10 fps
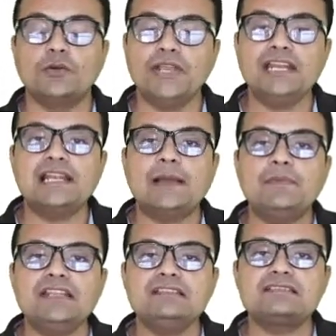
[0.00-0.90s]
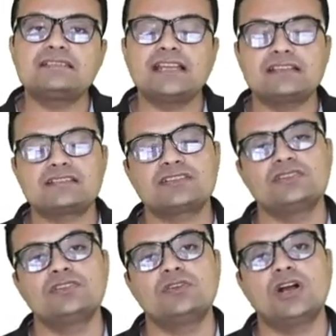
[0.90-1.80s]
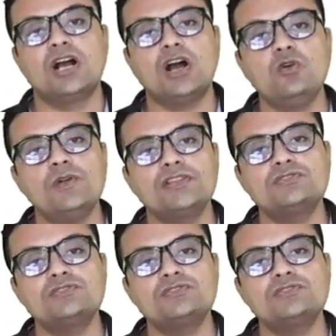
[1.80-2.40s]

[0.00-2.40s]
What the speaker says: Now in Leibnitz test, how